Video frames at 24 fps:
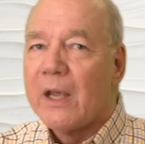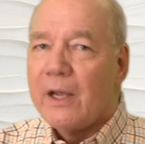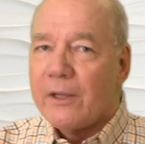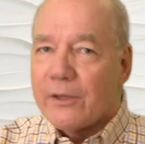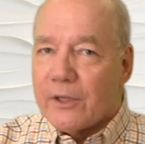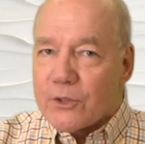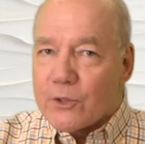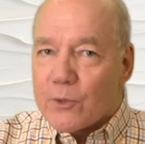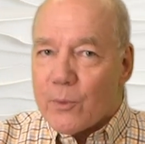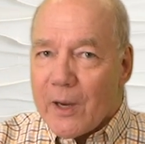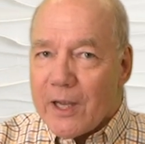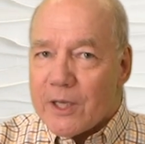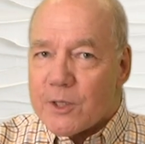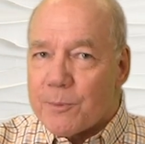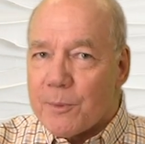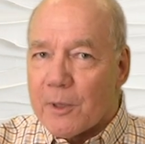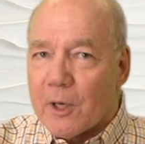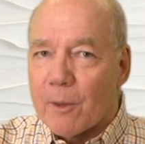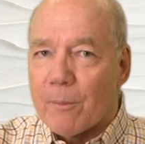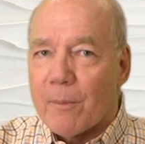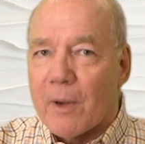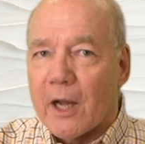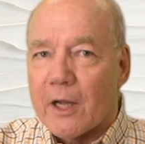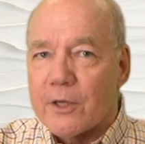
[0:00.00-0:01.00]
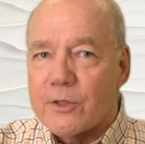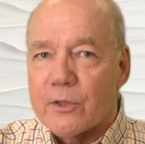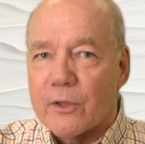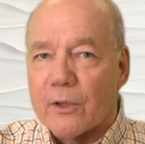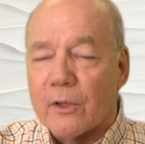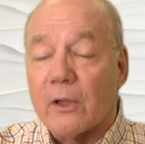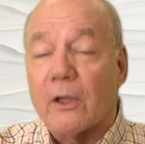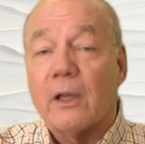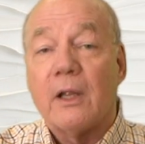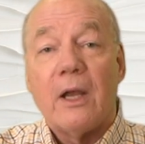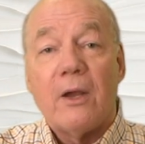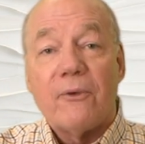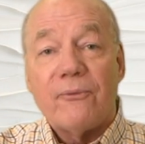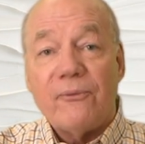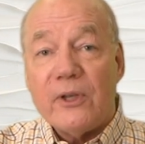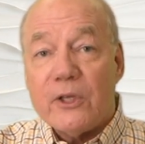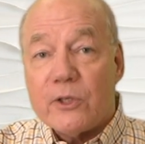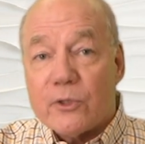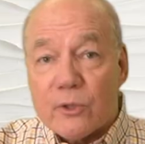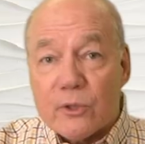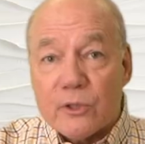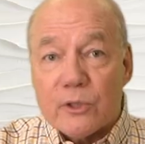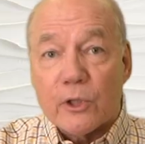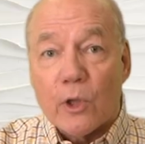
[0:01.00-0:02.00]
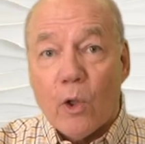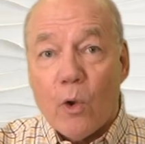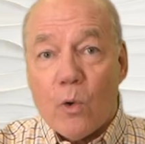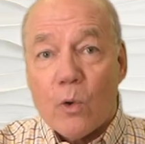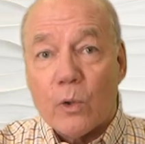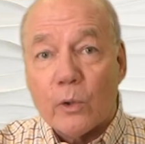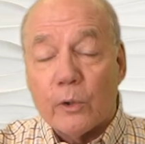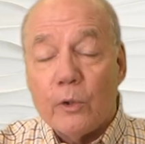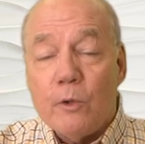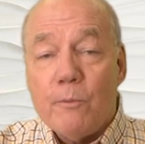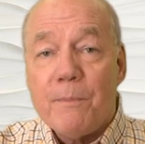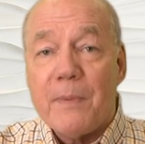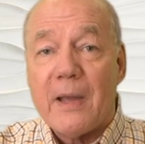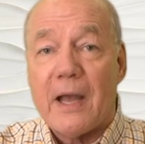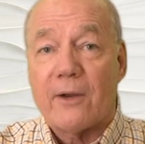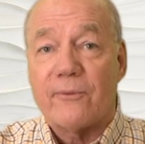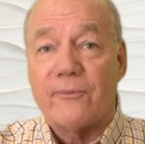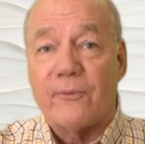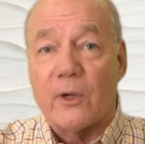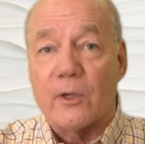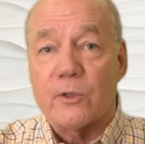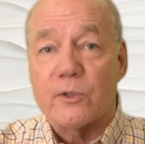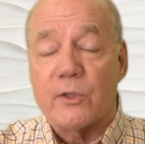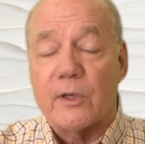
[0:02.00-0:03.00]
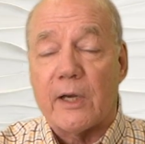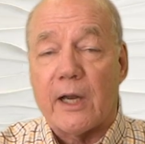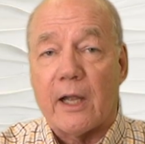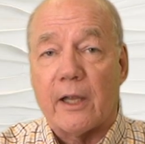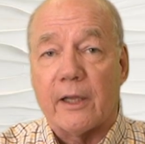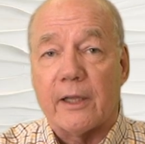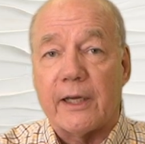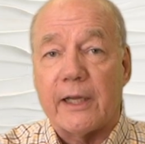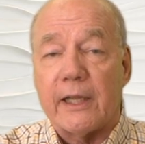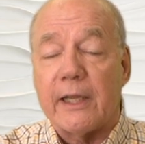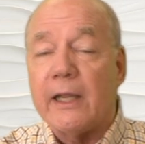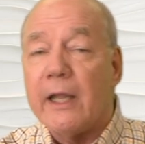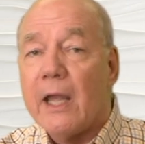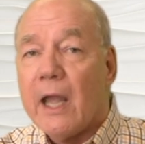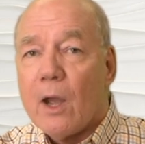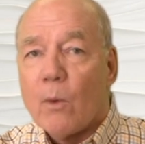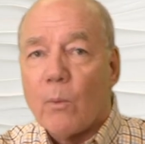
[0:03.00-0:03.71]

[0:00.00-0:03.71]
The transmitter module features local loopback functionality,